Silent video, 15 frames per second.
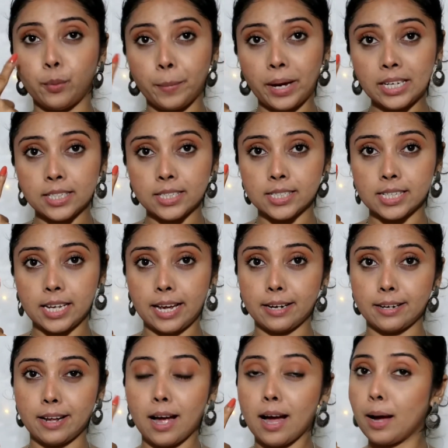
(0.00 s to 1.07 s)
for my lid
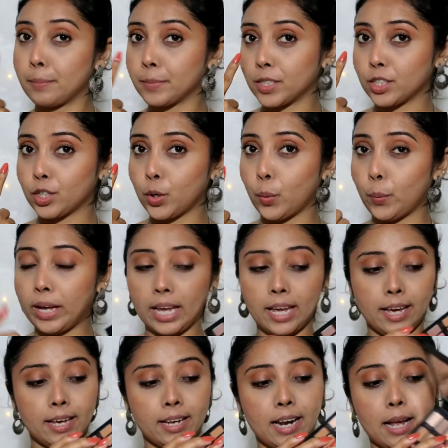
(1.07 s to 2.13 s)
area, I'm gonna go ahead